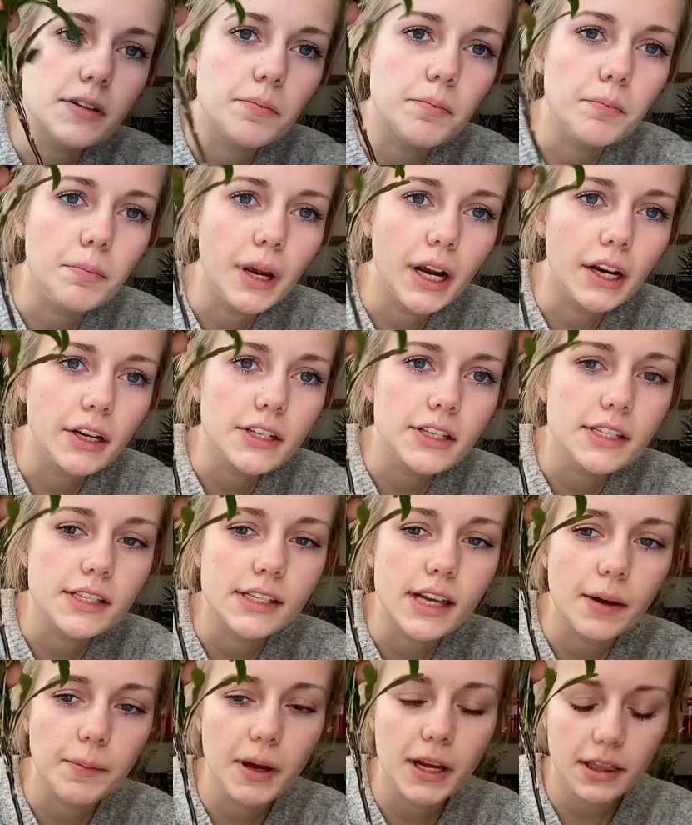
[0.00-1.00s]
bare
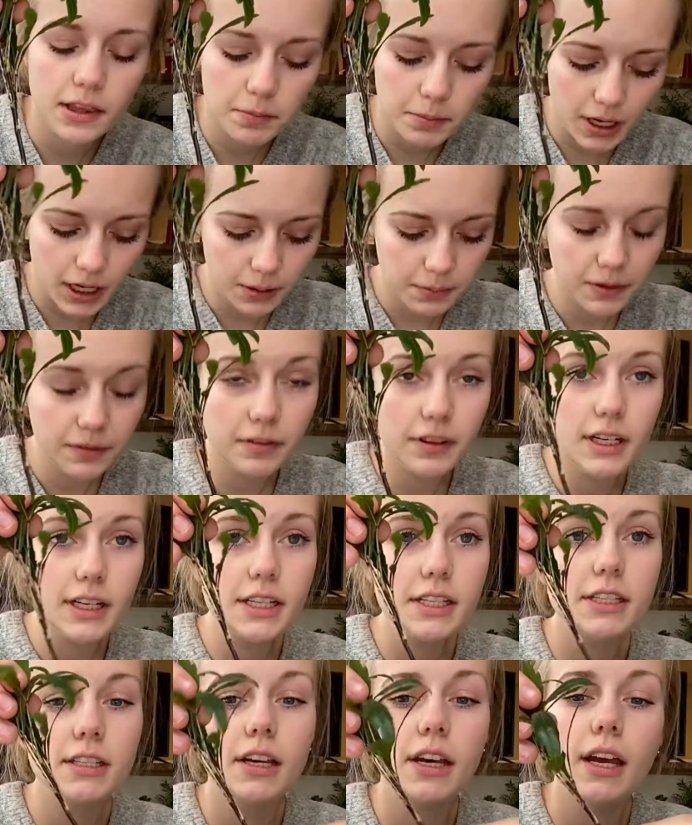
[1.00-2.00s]
stem at the bottom of
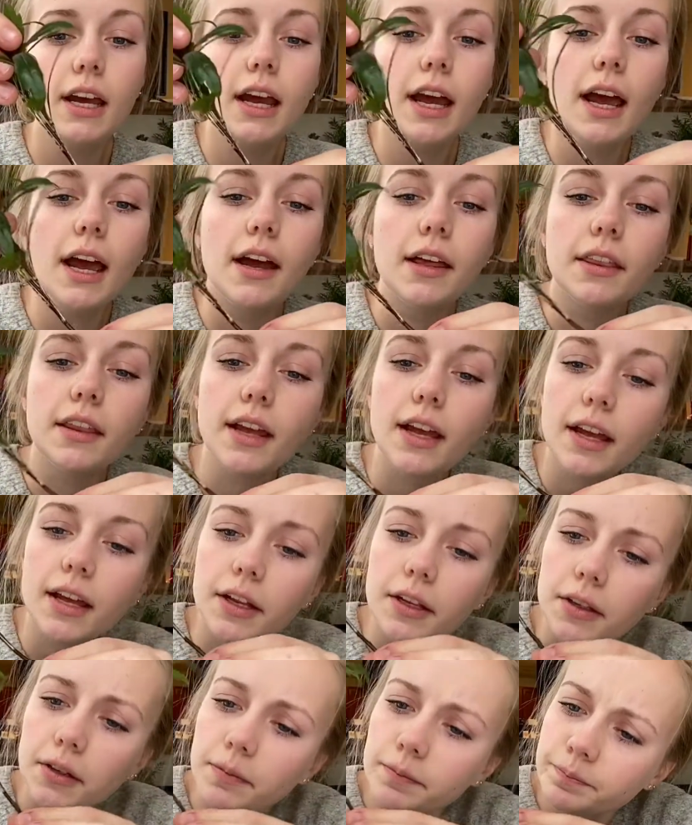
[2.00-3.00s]
this, and
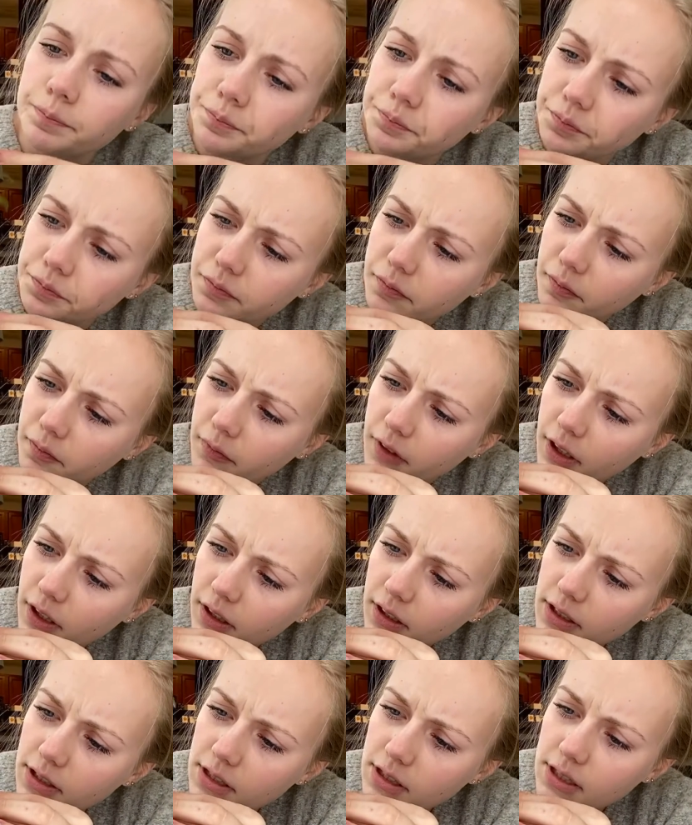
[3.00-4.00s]
then
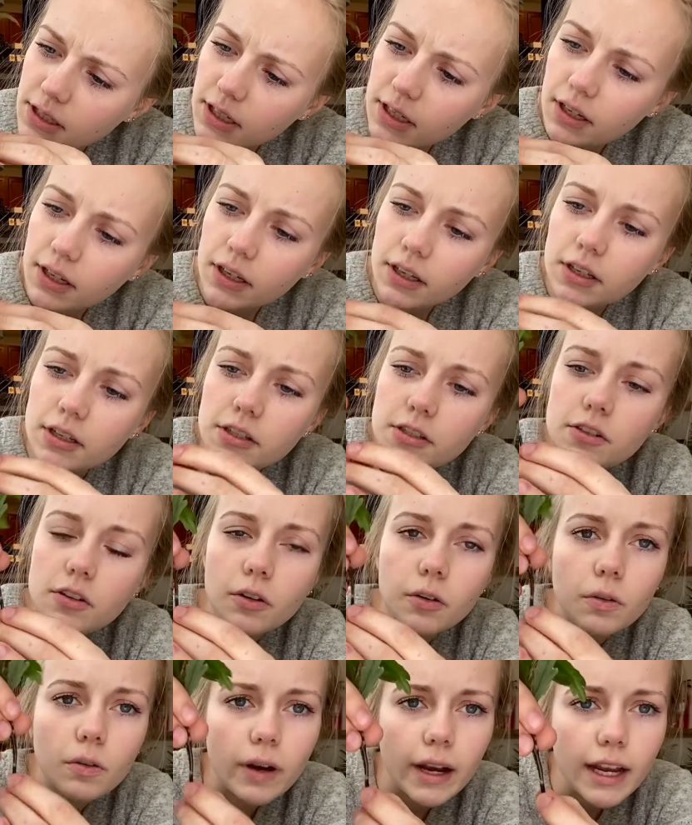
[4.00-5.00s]
let's see.
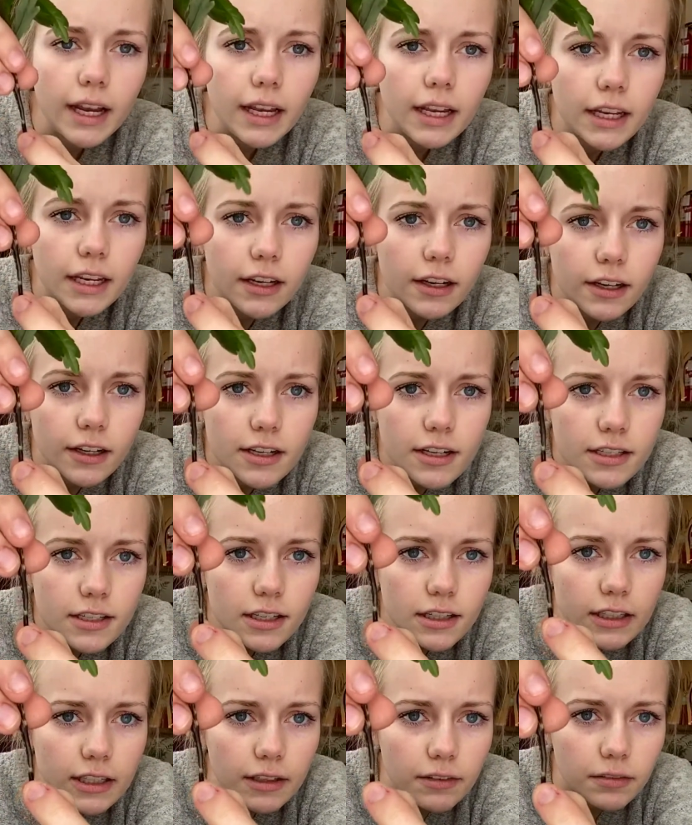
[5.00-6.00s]
So right here is a
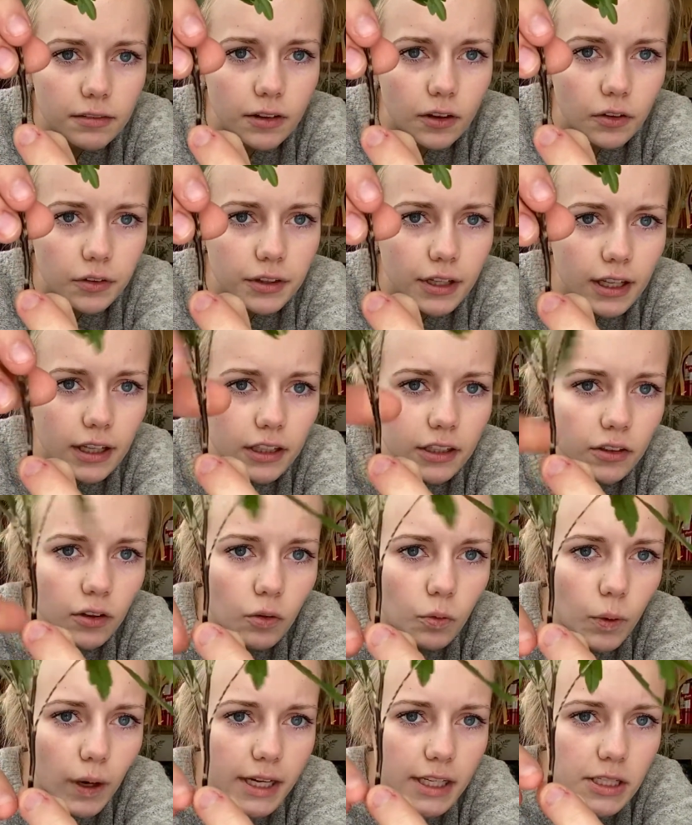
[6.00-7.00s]
leaf node, that
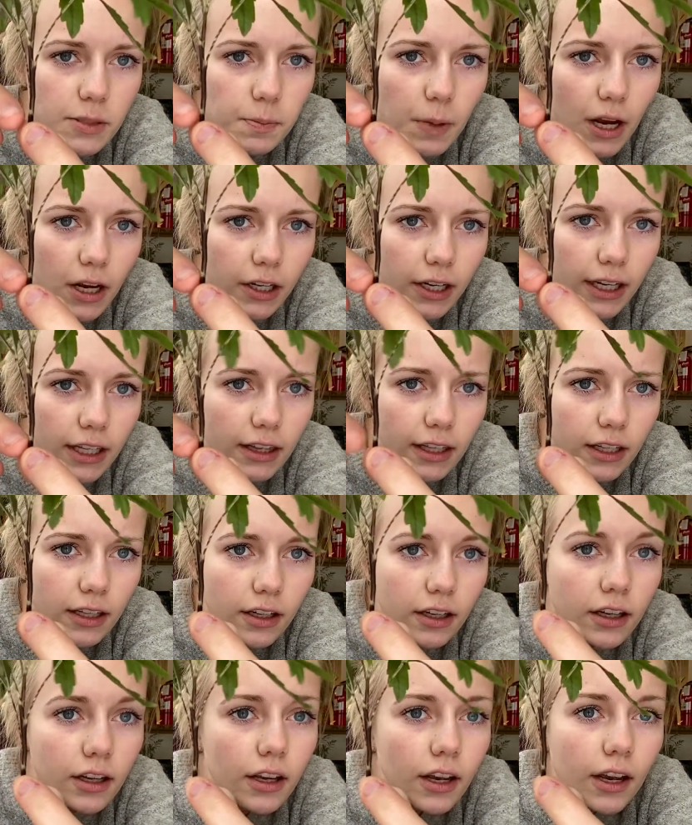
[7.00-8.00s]
little white spot right
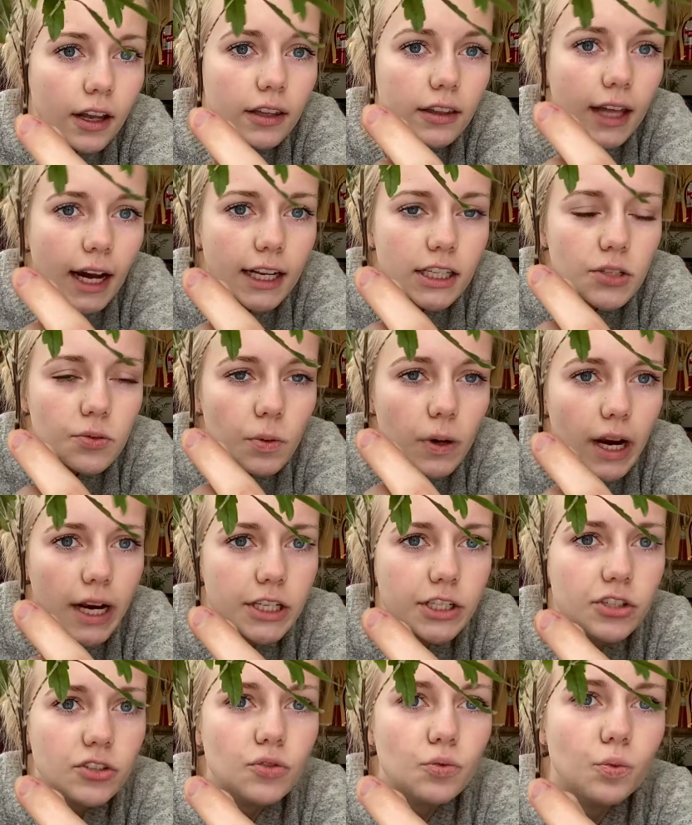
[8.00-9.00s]
there. That's where I
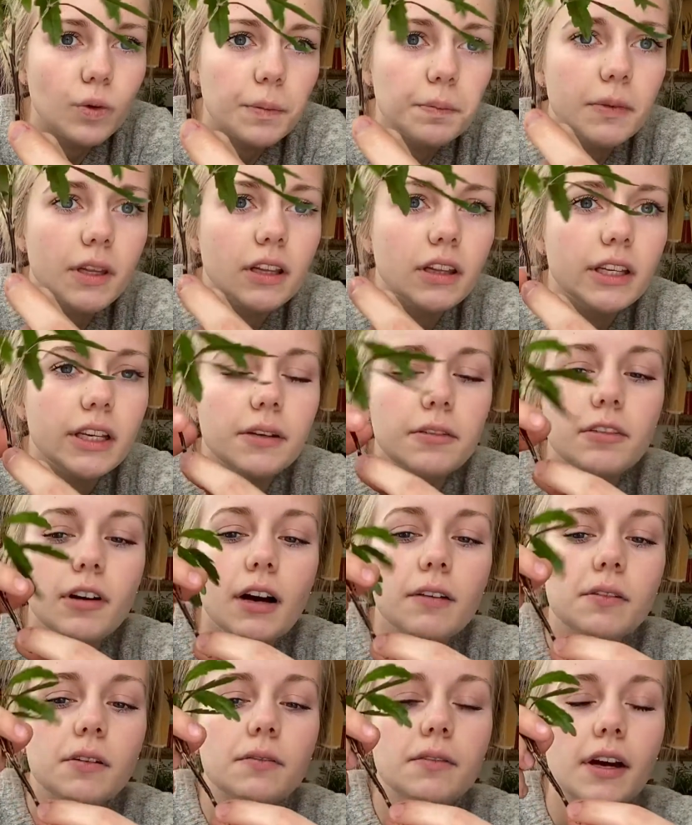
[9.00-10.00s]
just ripped the leaf
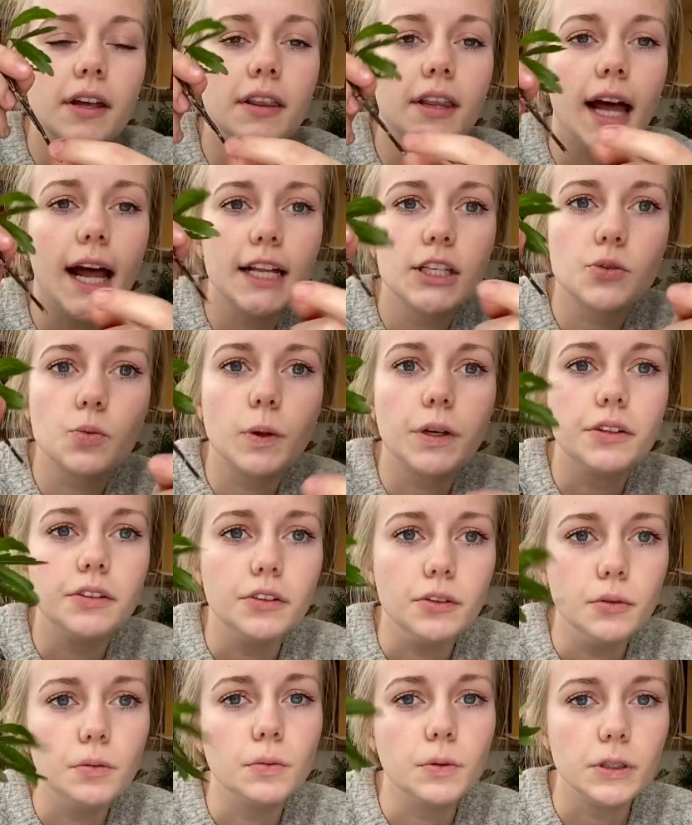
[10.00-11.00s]
off of, and that's where
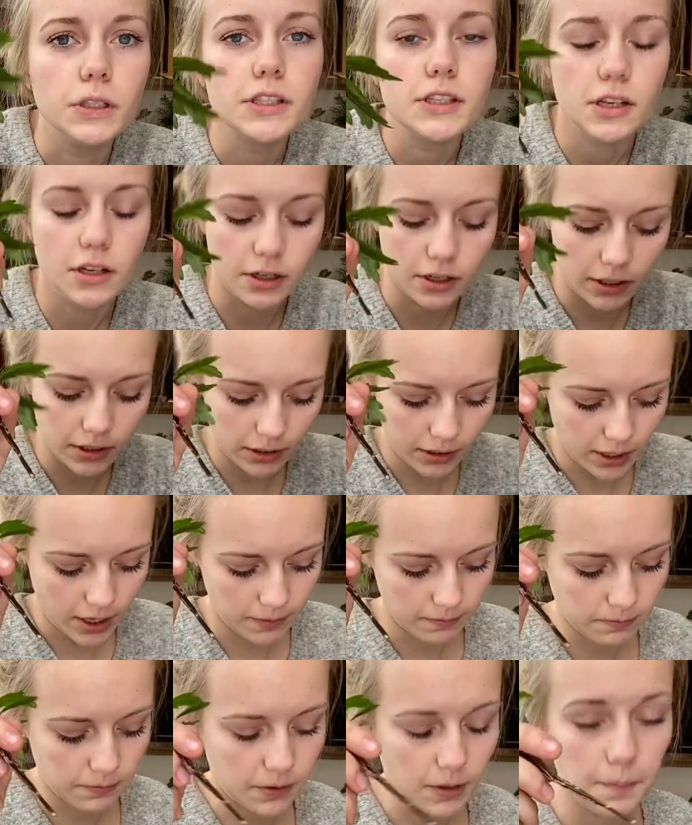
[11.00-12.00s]
new roots are gonna
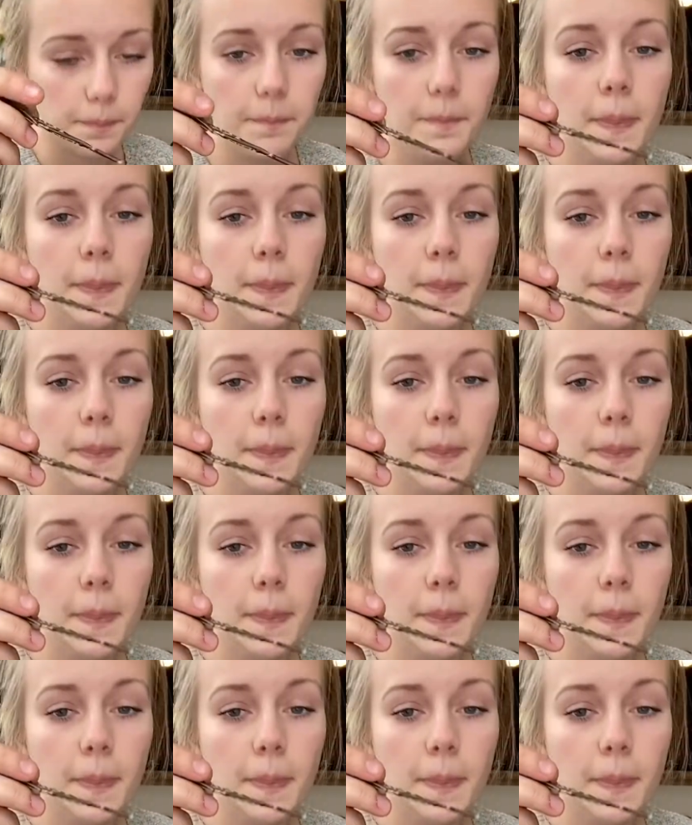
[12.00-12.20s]
come from.